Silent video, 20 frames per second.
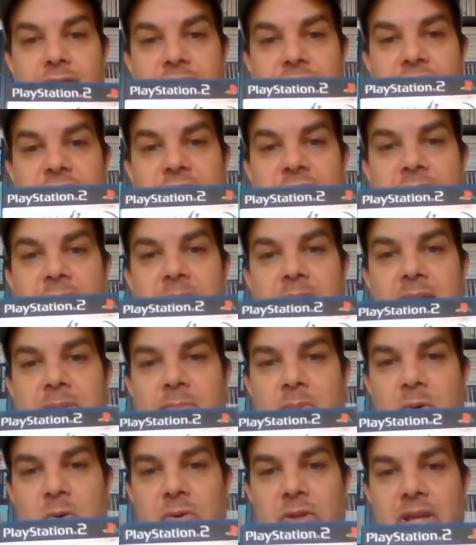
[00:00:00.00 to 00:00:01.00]
Family
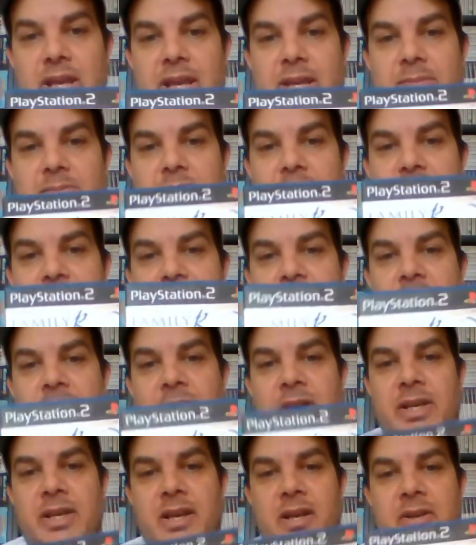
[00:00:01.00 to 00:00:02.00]
Board Games,
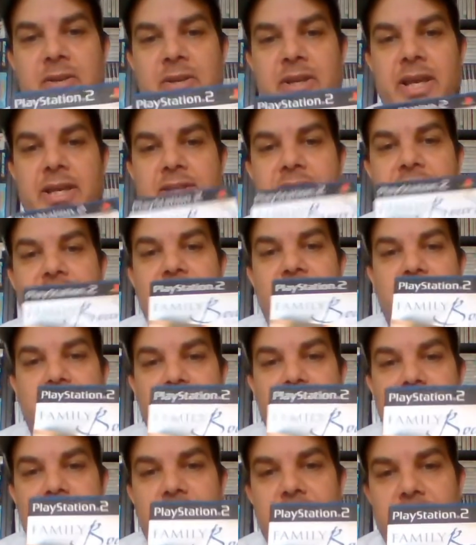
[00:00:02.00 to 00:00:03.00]
right? Okay,
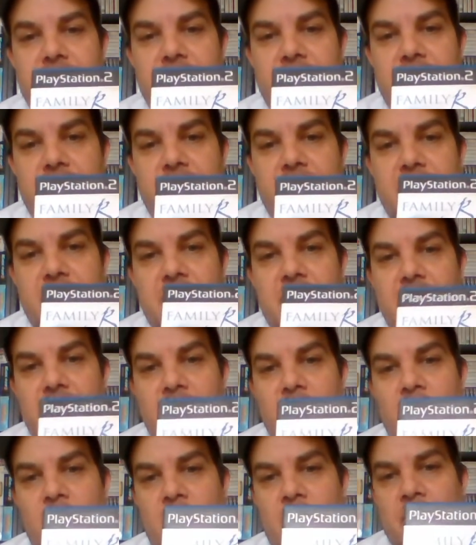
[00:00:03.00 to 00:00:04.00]
so
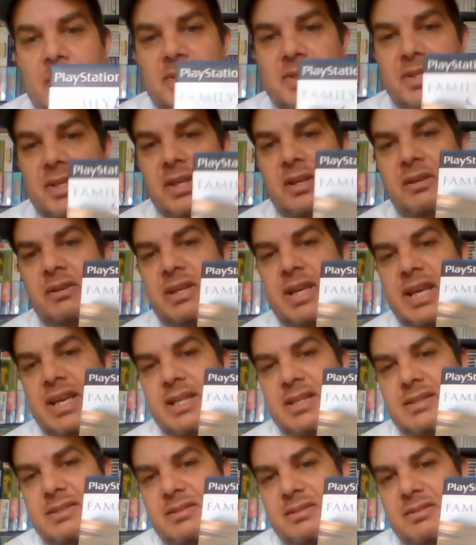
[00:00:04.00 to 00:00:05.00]
what am I seeing? Okay,
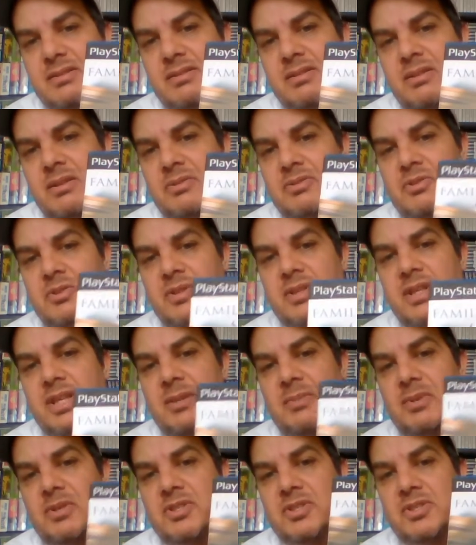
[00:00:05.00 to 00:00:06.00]
it's not, the
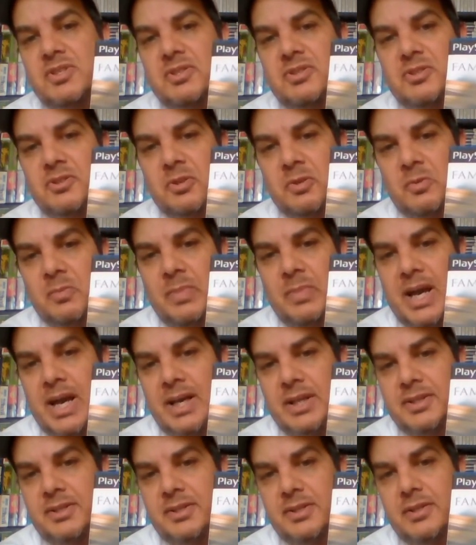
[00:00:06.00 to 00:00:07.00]
image isn't too
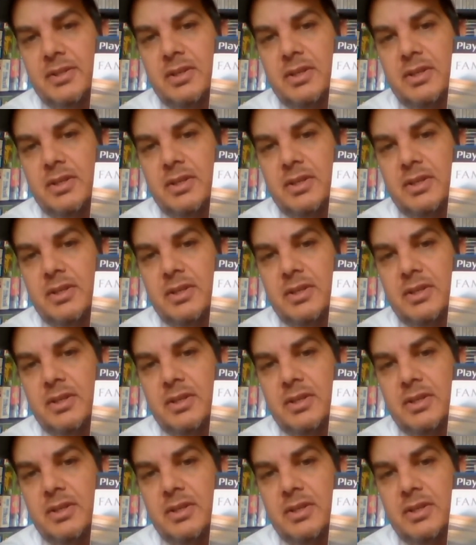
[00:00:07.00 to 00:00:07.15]
bad.